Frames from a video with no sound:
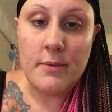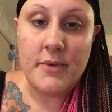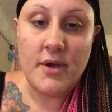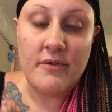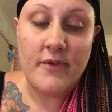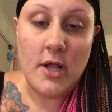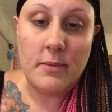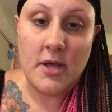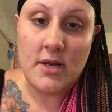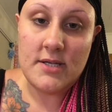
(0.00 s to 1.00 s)
You can
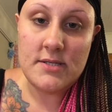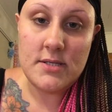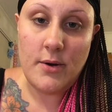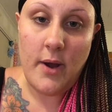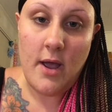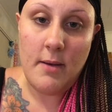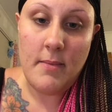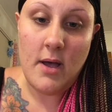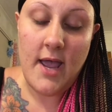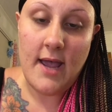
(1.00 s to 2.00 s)
follow me on
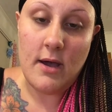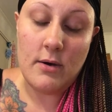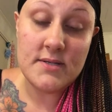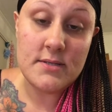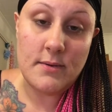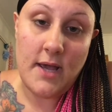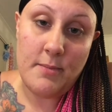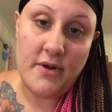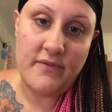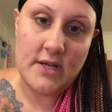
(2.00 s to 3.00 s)
Instagram, and I also
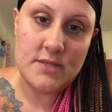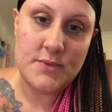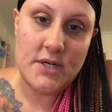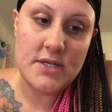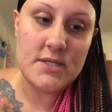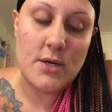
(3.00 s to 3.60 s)
am on Facebook.